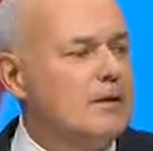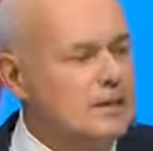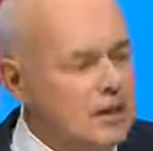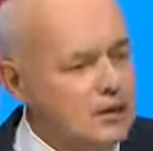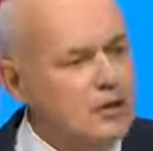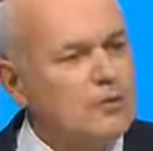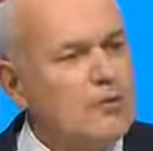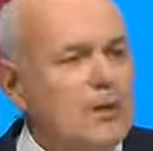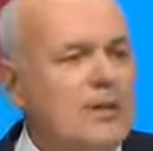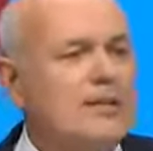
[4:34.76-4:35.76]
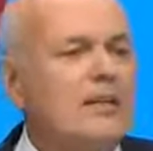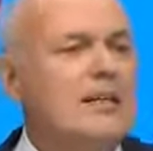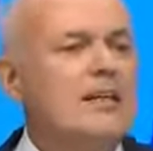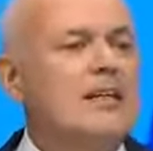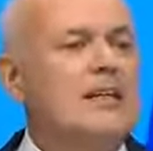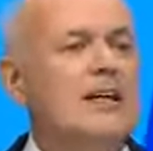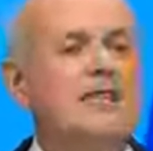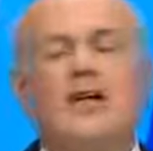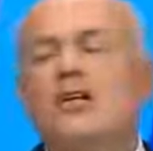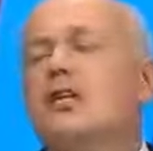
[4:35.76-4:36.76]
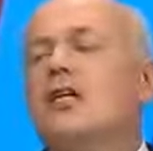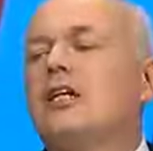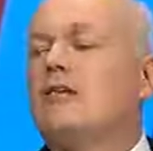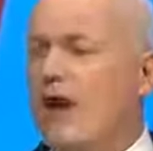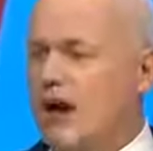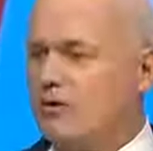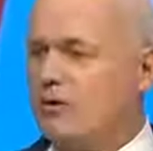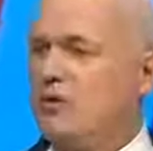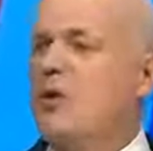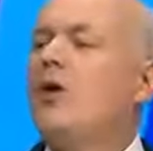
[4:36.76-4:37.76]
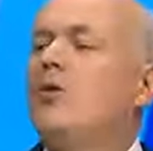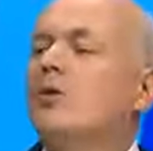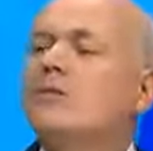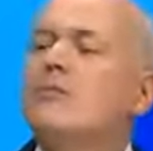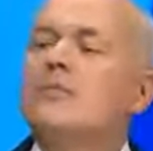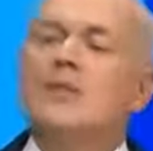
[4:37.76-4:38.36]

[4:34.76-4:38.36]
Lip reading: Social mobility had virtually ground to a halt,